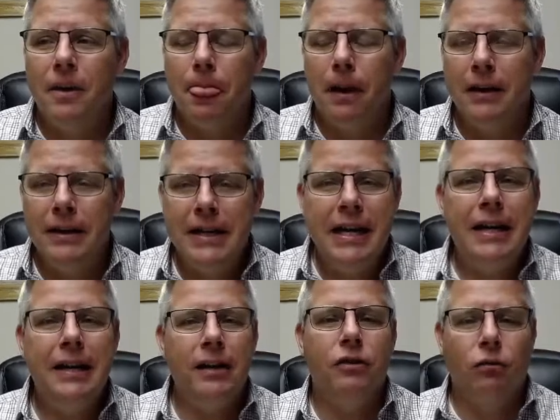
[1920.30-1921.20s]

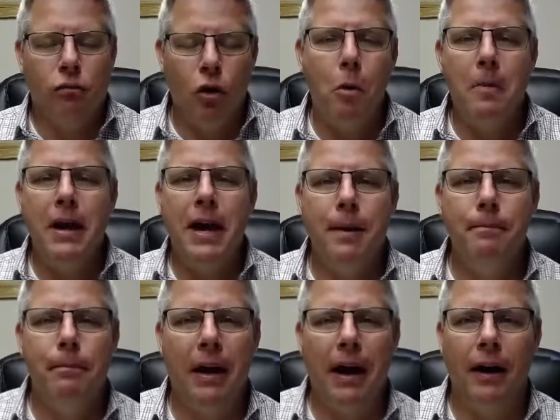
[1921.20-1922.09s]
needed the Roman
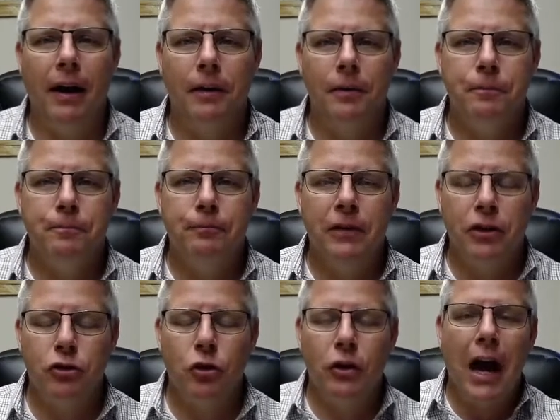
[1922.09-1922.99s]
Empire. And
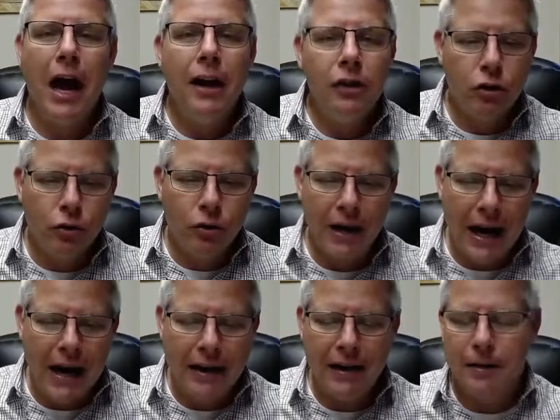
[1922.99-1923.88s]
so God
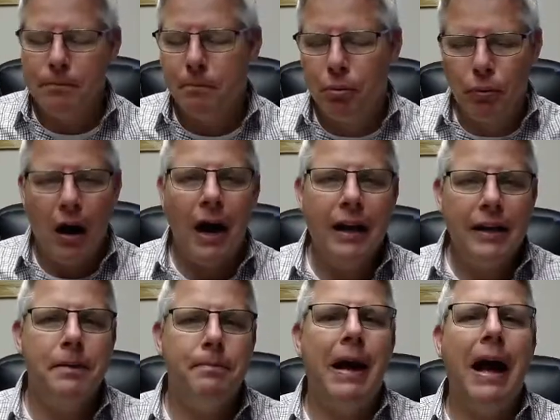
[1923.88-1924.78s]
created and brought
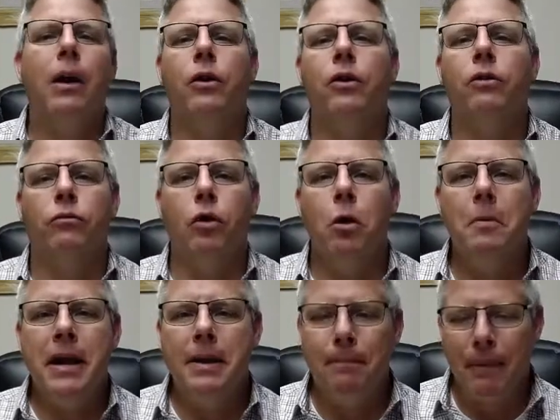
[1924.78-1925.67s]
into power the
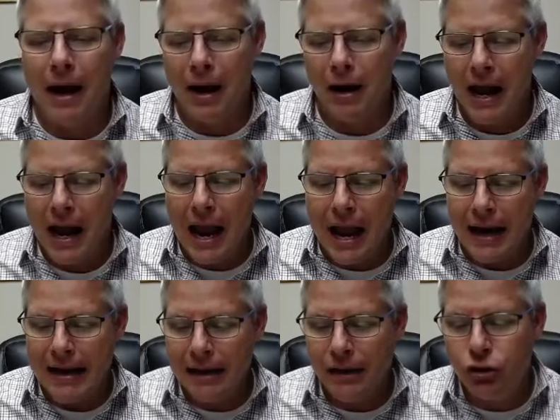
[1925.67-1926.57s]
Roman Empire, and
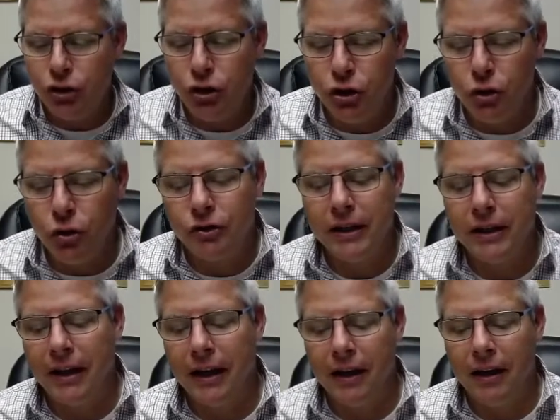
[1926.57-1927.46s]
he is using
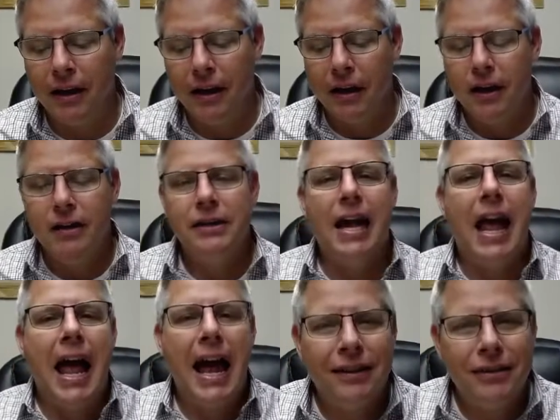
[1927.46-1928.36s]
it to
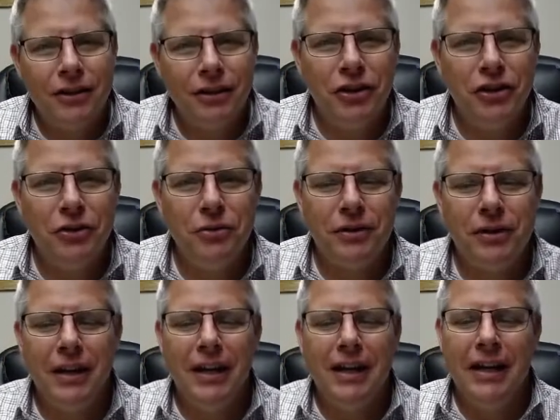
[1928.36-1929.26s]
execute
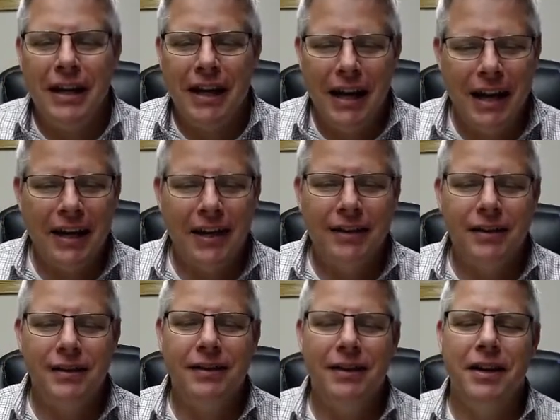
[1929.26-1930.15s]

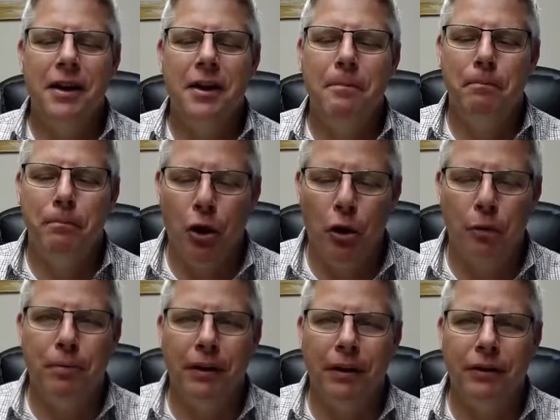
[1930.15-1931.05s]
his
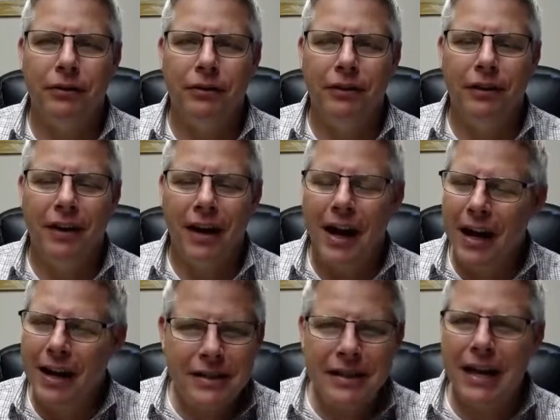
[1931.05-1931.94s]
purpose.
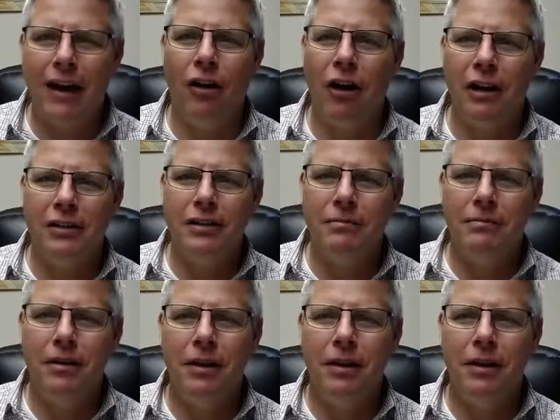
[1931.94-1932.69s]
Isn't that awesome?